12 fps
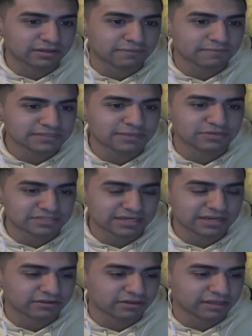Sambuesa had a
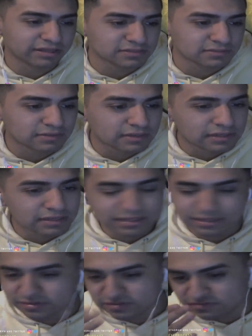good game too. He
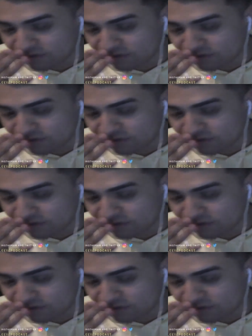was very